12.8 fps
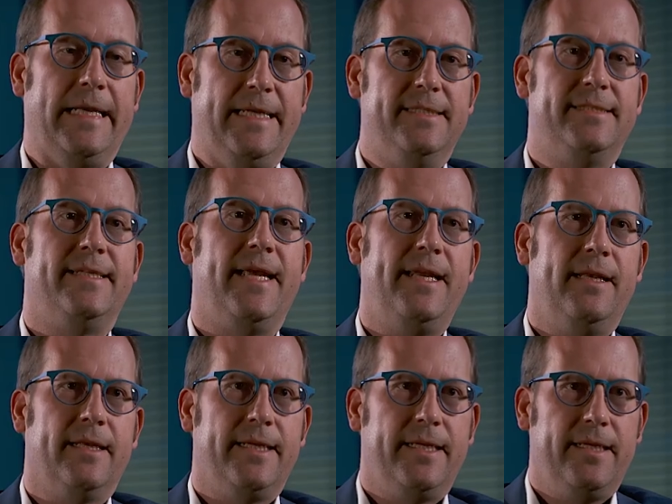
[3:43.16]
And
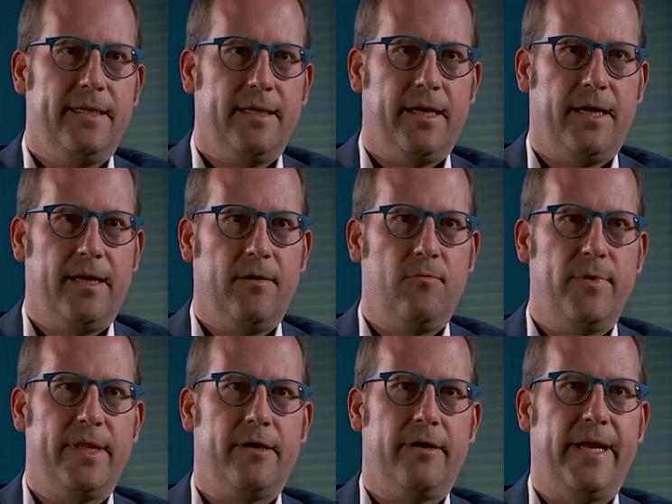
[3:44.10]
incidentally, uh,
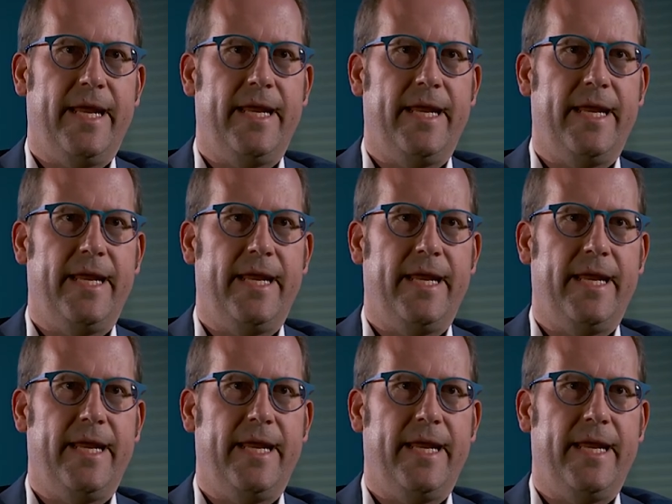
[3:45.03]
with our